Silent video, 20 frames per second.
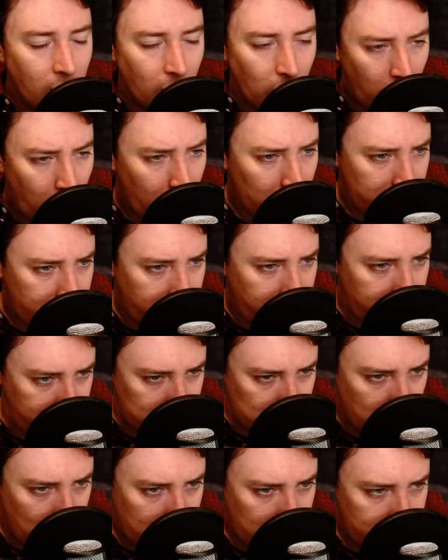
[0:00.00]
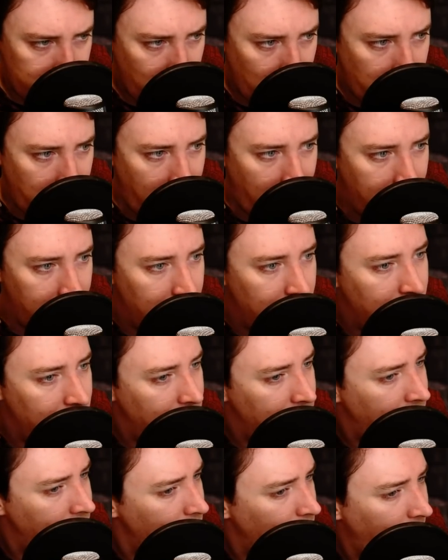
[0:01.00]
"Horses as quick as you can,"
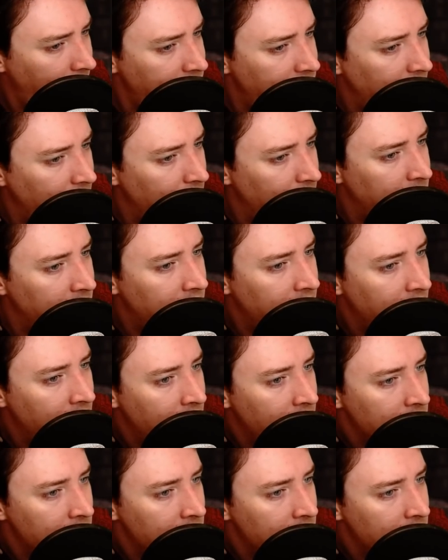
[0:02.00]
and then waiting a bit.